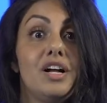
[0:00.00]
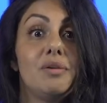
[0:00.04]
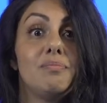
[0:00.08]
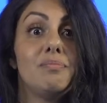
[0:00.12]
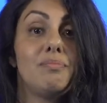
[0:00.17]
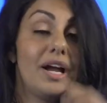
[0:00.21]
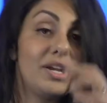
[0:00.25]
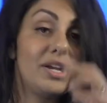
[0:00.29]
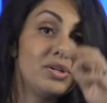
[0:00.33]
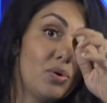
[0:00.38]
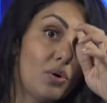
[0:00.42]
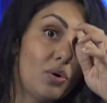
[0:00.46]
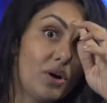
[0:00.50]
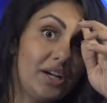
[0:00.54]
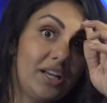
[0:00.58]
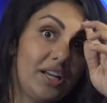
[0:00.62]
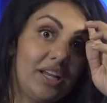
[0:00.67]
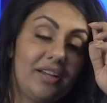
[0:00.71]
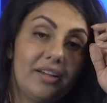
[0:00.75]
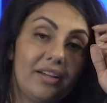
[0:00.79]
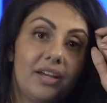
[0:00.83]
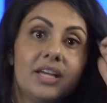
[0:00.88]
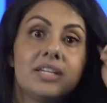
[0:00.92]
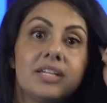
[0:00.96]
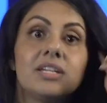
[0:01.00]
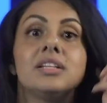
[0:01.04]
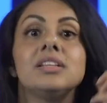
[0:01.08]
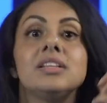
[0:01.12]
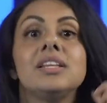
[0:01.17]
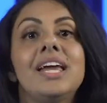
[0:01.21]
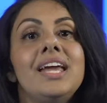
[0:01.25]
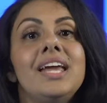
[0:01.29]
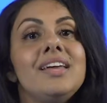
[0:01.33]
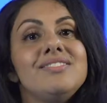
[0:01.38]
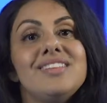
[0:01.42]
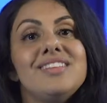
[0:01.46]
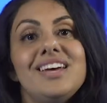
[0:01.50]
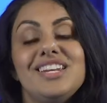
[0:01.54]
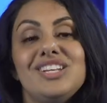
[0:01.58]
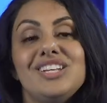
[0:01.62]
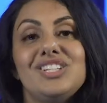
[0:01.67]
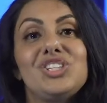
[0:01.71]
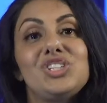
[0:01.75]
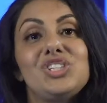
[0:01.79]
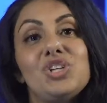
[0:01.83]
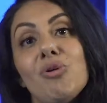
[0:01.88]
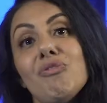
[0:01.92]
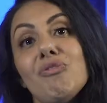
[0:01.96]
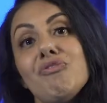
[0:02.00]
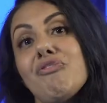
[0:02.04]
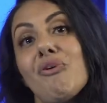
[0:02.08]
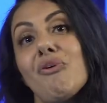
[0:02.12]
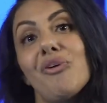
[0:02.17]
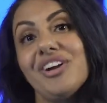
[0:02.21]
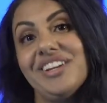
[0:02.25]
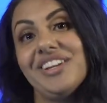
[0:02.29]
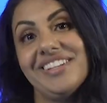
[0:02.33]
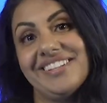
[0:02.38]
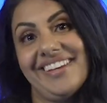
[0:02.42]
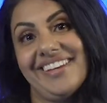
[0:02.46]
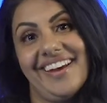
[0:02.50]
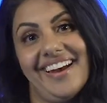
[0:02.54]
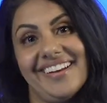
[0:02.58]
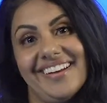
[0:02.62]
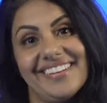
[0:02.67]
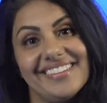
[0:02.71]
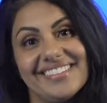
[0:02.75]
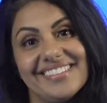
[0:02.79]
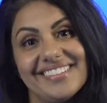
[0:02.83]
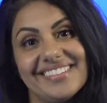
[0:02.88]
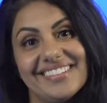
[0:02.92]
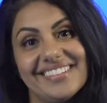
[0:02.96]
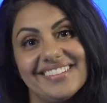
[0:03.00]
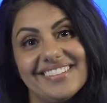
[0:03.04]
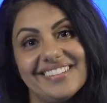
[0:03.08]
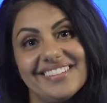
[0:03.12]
minority in a land that is so foreign to us?